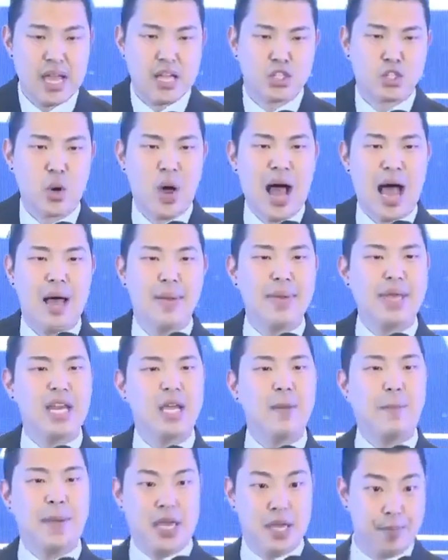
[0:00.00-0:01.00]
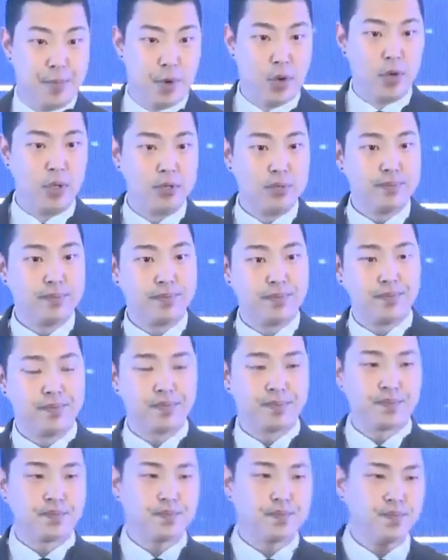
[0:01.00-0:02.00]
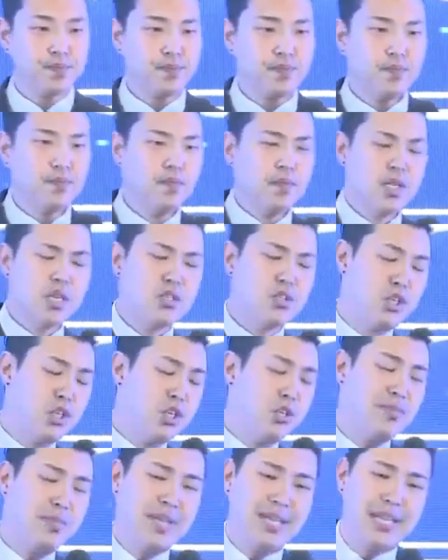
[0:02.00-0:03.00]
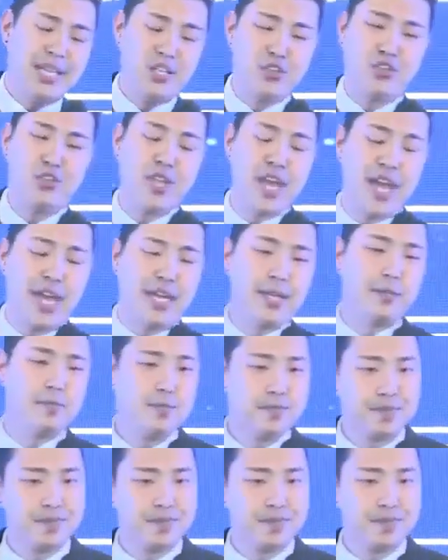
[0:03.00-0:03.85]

So how many people do you meet each day?